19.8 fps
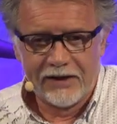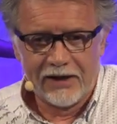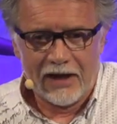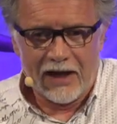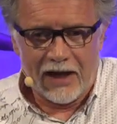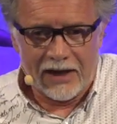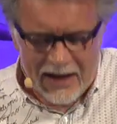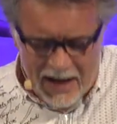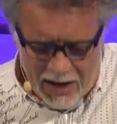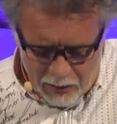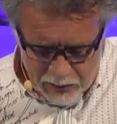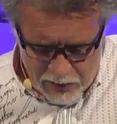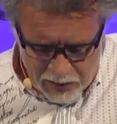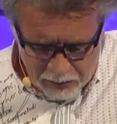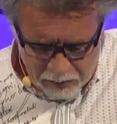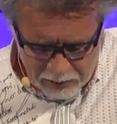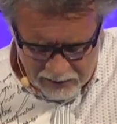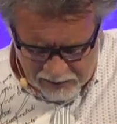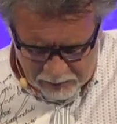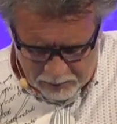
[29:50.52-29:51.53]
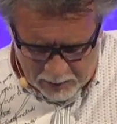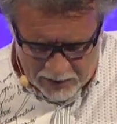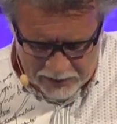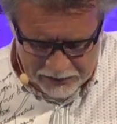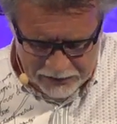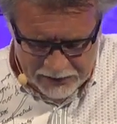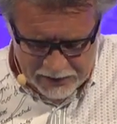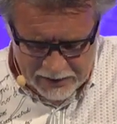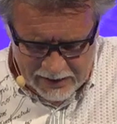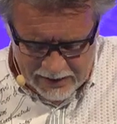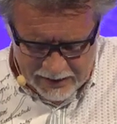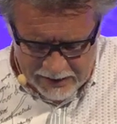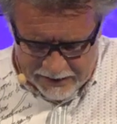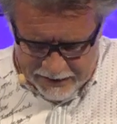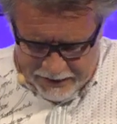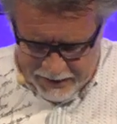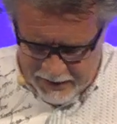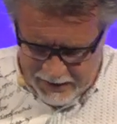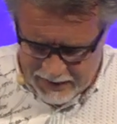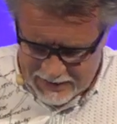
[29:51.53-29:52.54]
and how you respond,
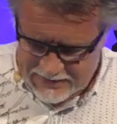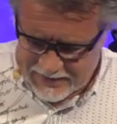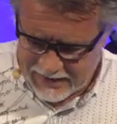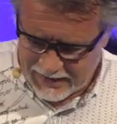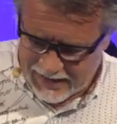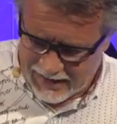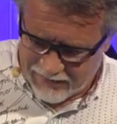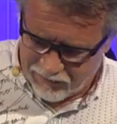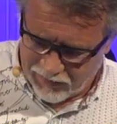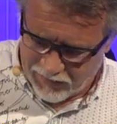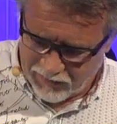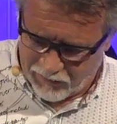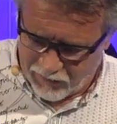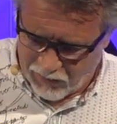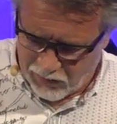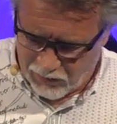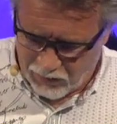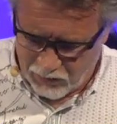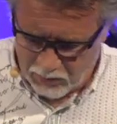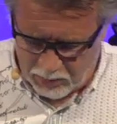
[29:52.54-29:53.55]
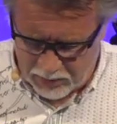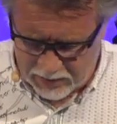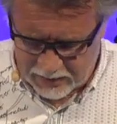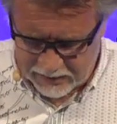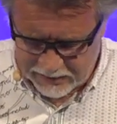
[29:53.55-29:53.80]
is the level of hope